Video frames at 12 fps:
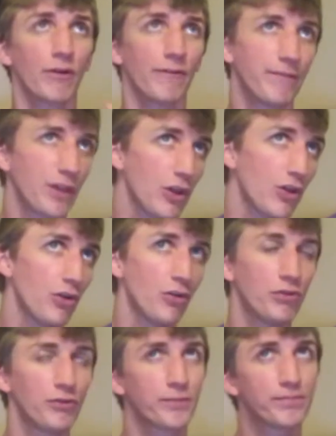
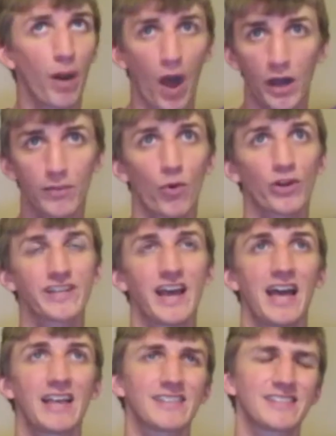reviews, Pottermore
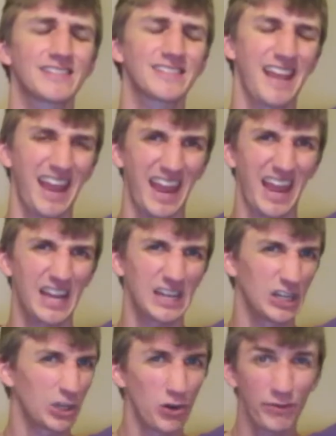tests,
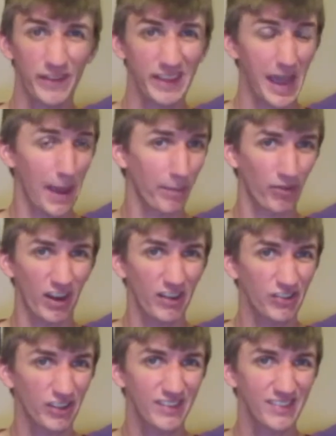and goofy
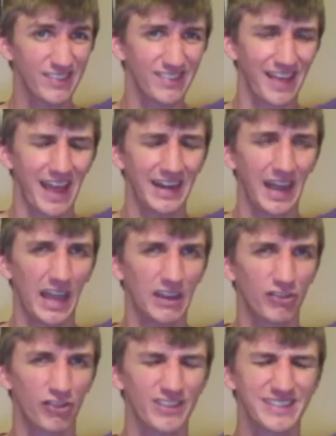apparitions that I
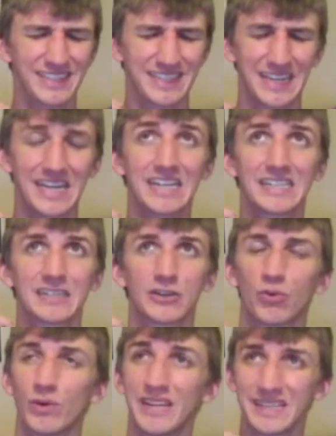just can't
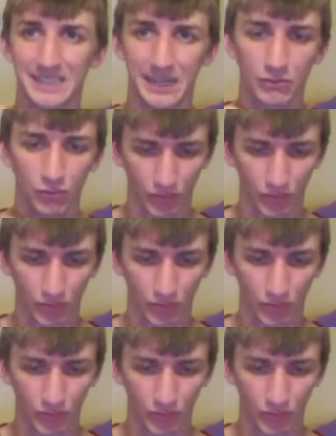quite get